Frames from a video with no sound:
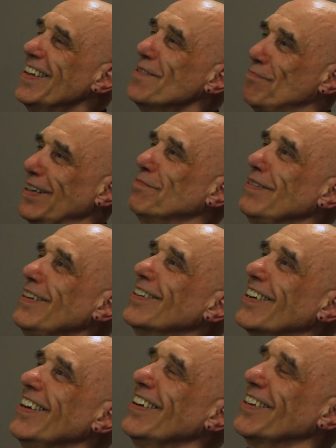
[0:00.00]
Yeah,
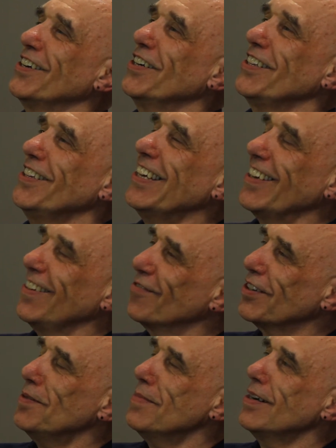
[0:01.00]
plug. Yeah, I like it
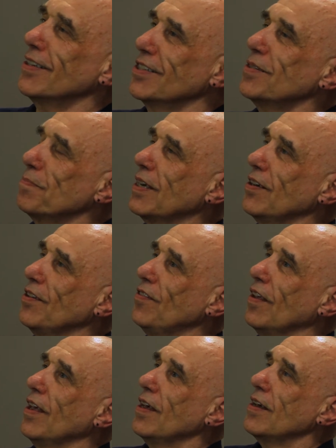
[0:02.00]
very much, because